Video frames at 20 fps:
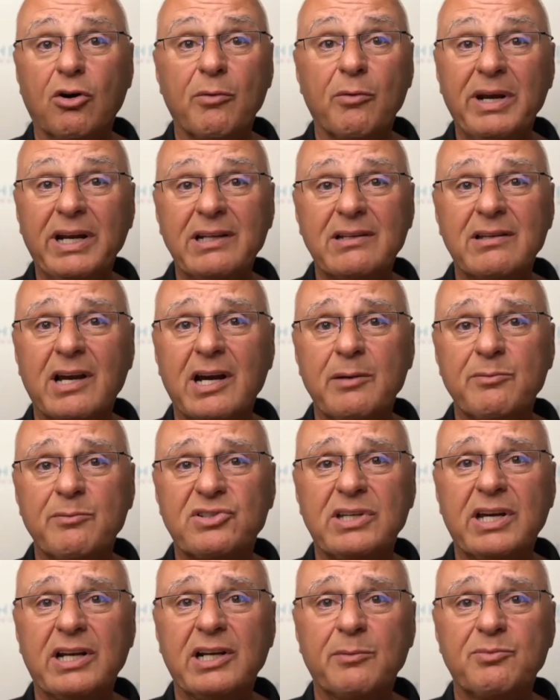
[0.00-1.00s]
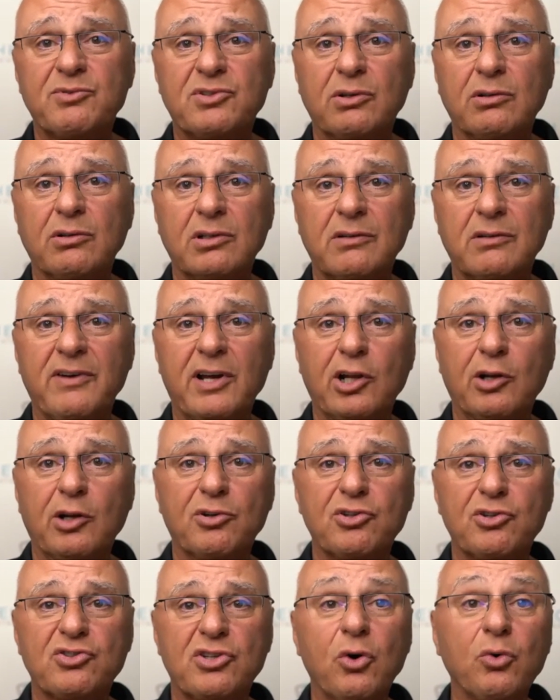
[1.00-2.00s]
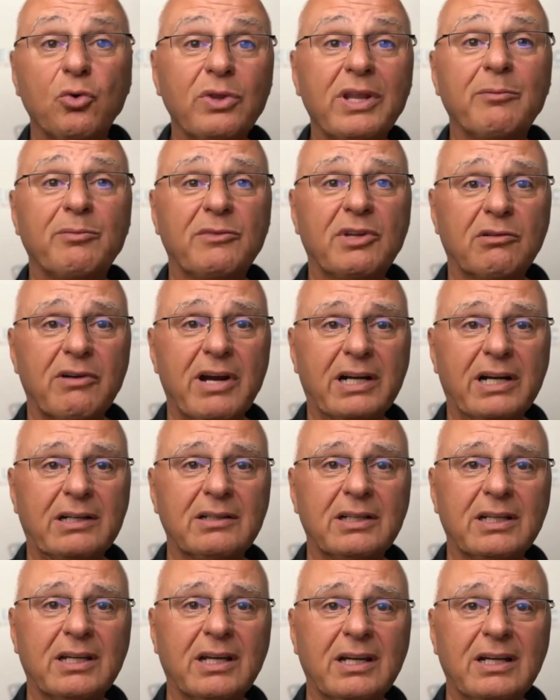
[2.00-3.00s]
many times set up so the developers own them directly.